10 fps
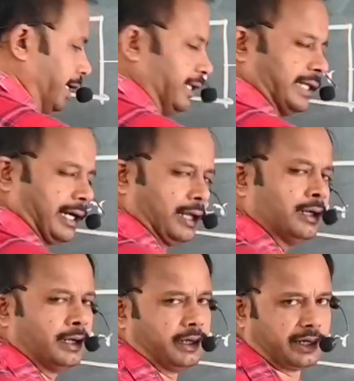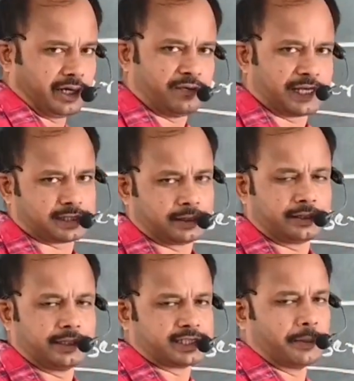internal reflection.
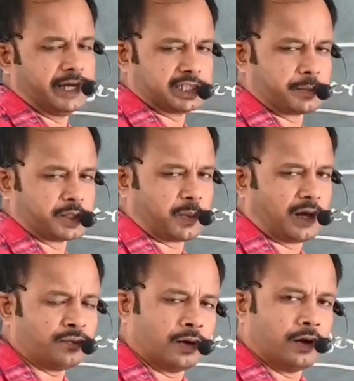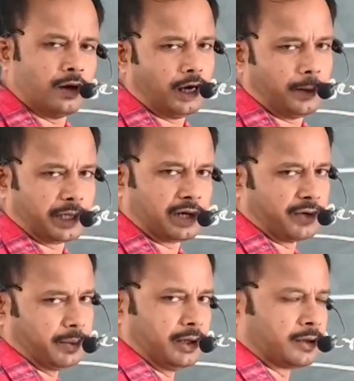That is the basic principle of optical
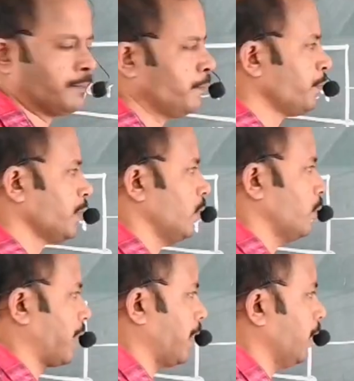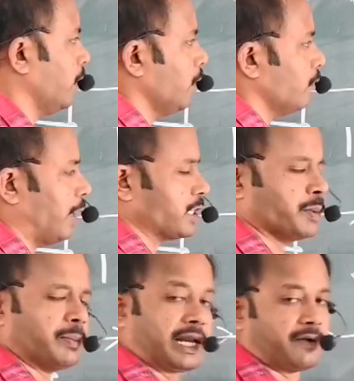fiber. Okay. What
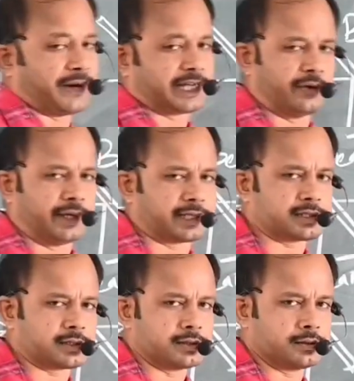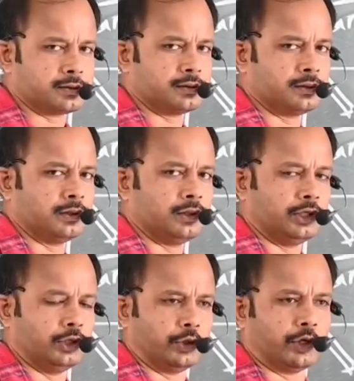is meant by refractive index?
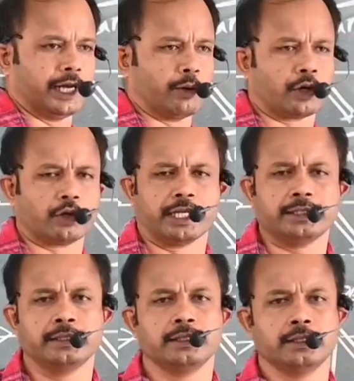Do anyone know that?